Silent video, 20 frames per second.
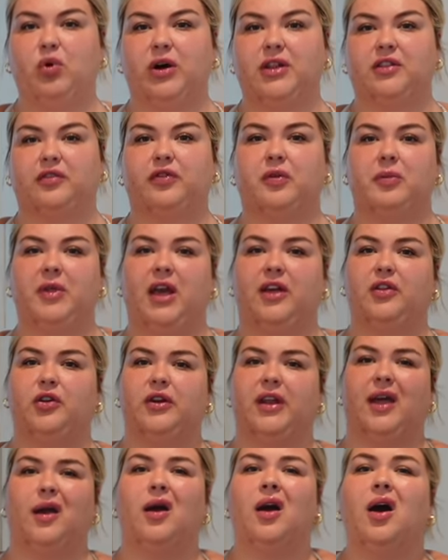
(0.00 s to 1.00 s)
ones from the other
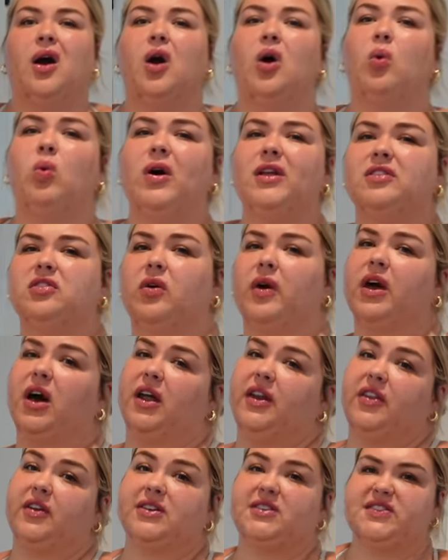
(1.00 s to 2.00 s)
day. What's going
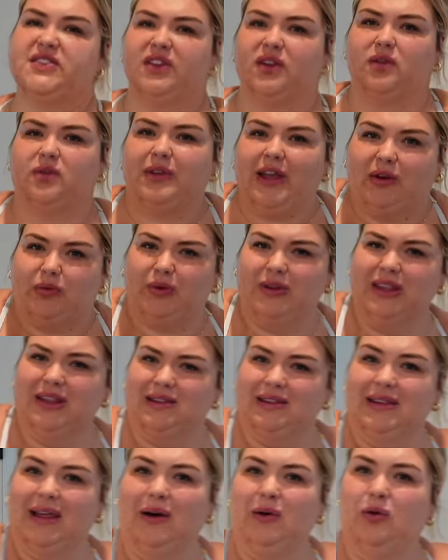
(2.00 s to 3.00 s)
on? They're still like really
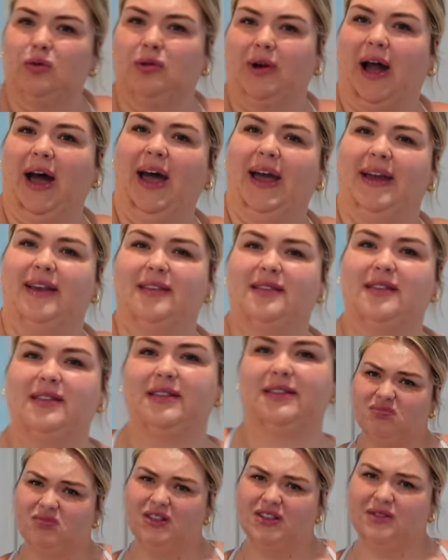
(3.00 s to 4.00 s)
low
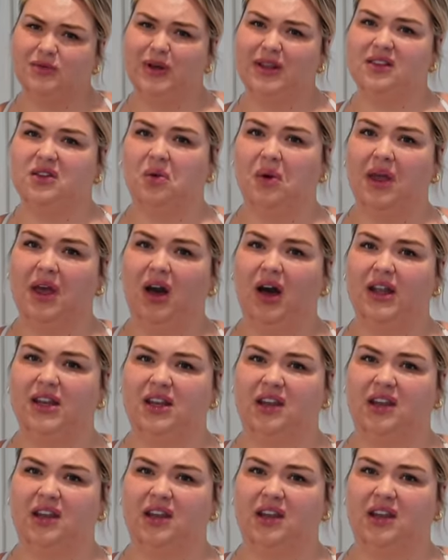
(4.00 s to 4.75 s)
rise. What, what's going on